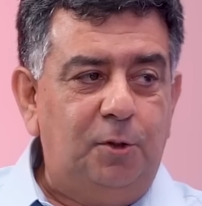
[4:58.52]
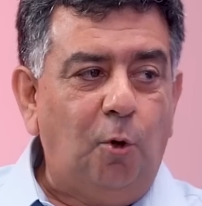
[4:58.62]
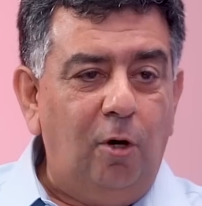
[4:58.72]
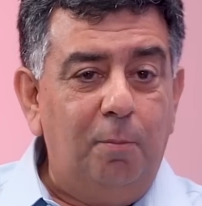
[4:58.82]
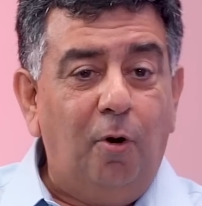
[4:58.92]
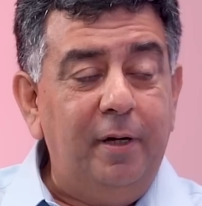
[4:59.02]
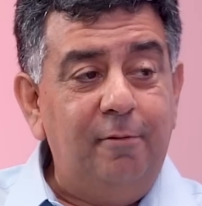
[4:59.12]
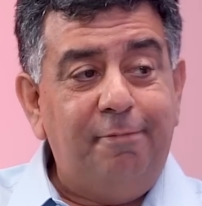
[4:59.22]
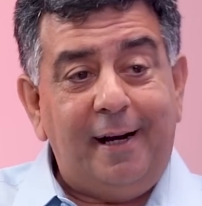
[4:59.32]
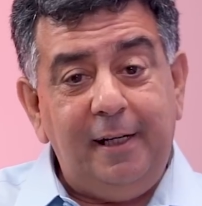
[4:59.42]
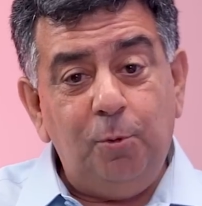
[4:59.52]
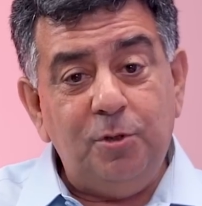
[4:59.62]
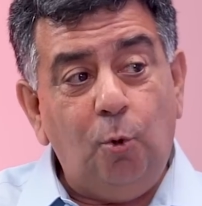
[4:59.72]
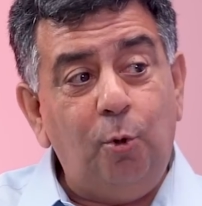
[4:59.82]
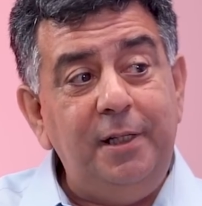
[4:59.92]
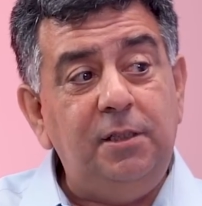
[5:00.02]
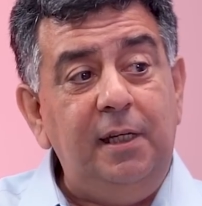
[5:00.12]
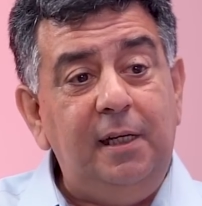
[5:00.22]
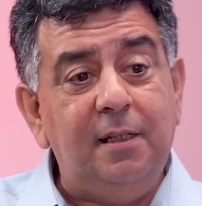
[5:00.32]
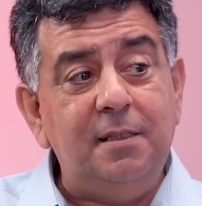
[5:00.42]
tall boy. In fact, it was
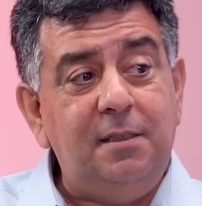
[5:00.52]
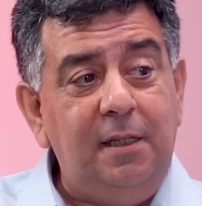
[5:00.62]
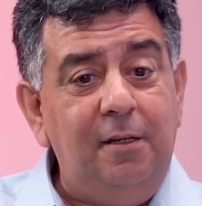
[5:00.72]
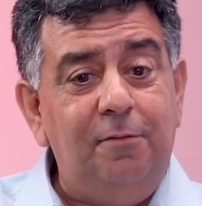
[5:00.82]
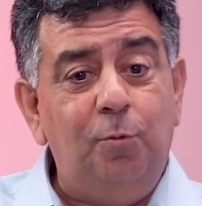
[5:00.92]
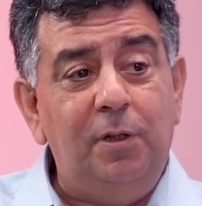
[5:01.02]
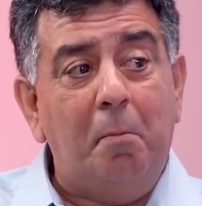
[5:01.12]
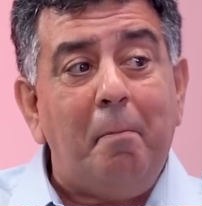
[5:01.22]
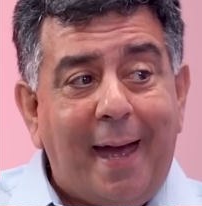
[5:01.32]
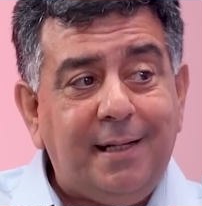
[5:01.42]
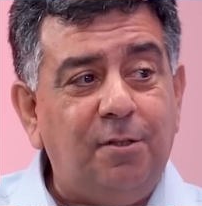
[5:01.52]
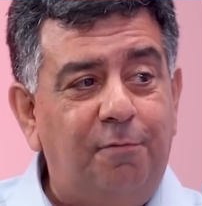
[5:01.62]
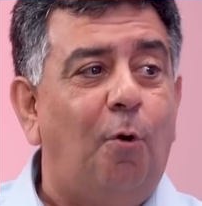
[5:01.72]
originally conceived with a max of